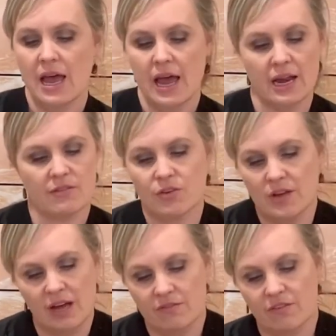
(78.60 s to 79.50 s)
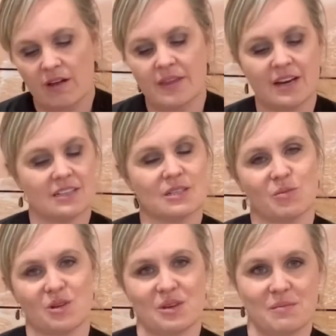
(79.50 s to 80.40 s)
And if you can't find that, I didn't
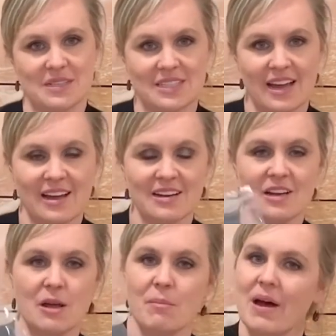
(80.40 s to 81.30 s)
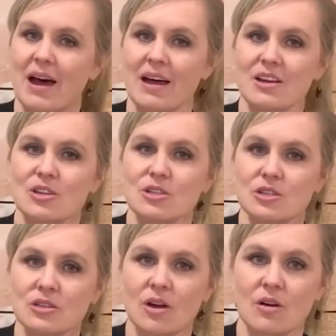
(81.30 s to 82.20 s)
want you to miss out. But you
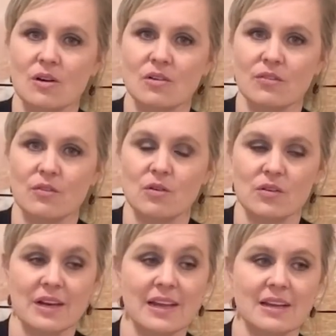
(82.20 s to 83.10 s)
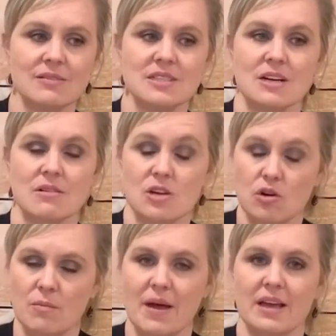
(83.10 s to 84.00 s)
should go and look for the leaves that are in
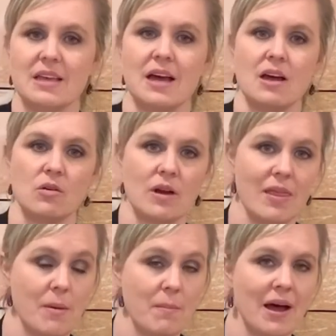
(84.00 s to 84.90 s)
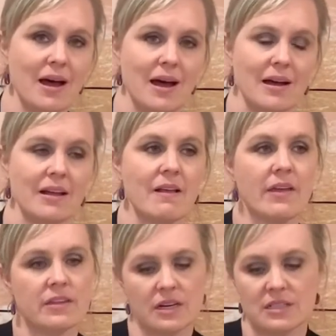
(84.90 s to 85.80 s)
your backyard or at the park
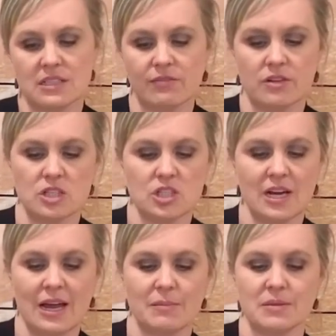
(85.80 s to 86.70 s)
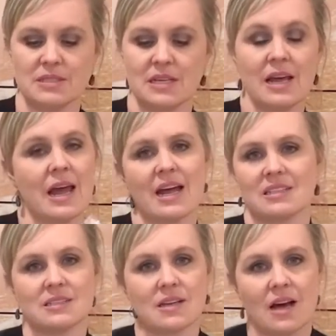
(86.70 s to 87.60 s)
that are different shapes and
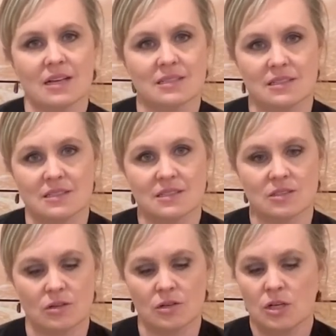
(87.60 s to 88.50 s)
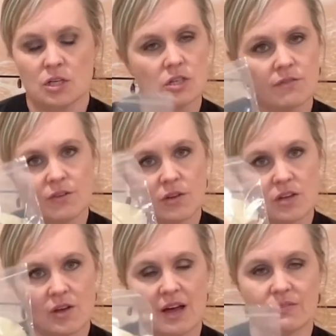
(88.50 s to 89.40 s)
sizes. So don't feel that
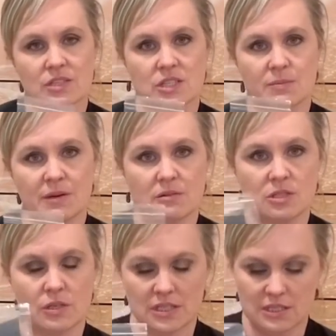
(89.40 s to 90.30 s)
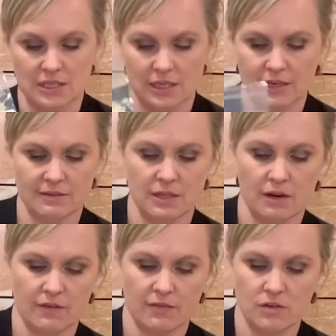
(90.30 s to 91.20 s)
you have to just be restricted to the leaves that
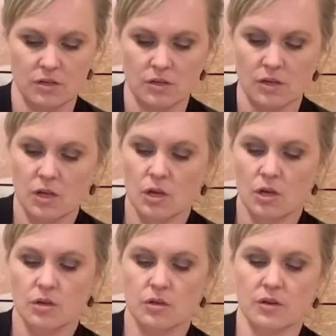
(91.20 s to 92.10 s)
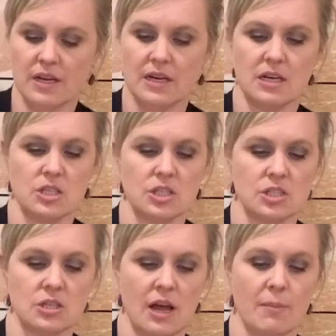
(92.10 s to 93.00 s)
I've given you. You need
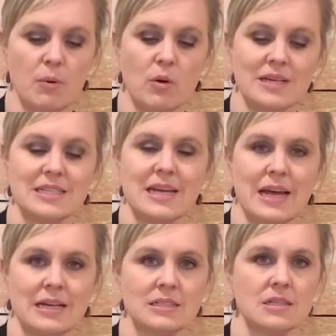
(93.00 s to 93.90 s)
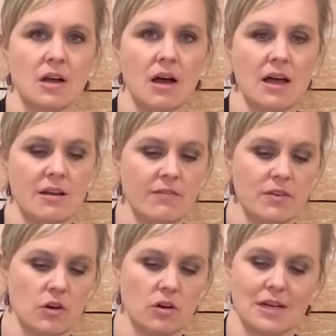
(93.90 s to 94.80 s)
a pointy end knife,
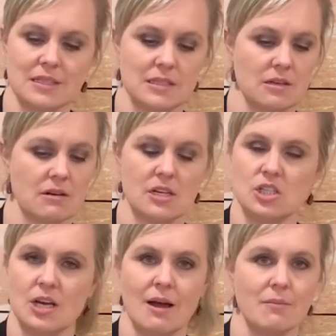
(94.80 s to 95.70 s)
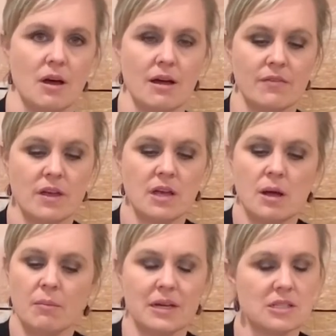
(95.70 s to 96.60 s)
not necessarily a sharp knife.
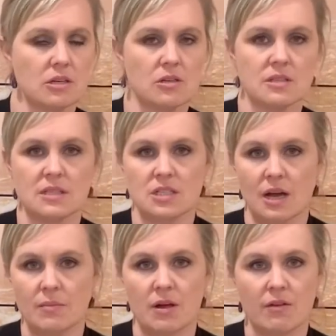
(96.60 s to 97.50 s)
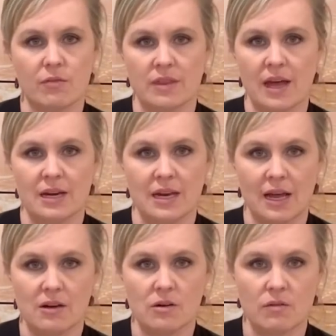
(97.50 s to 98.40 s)
Please don't use a sharp knife without an
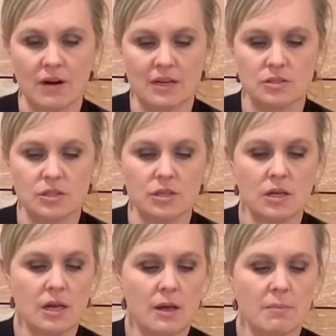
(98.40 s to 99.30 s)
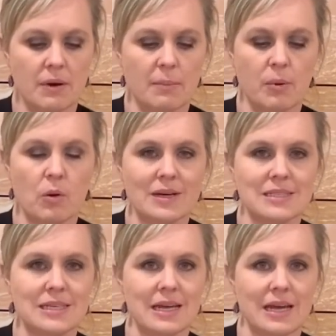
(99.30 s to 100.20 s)
adult around you, but a
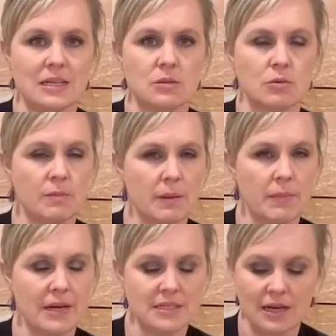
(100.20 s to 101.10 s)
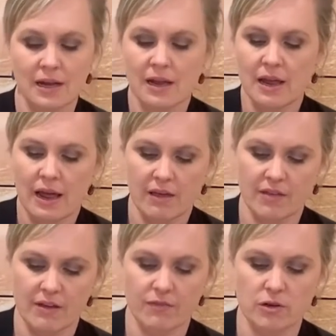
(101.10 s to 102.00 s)
pointy end would be better. And
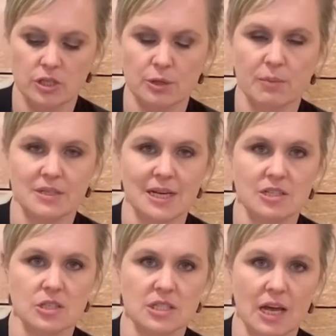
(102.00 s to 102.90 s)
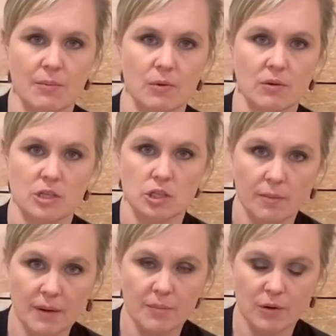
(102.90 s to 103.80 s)
therefore you should protect your table with a
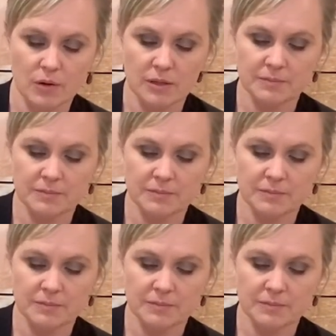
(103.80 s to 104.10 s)
chopping board,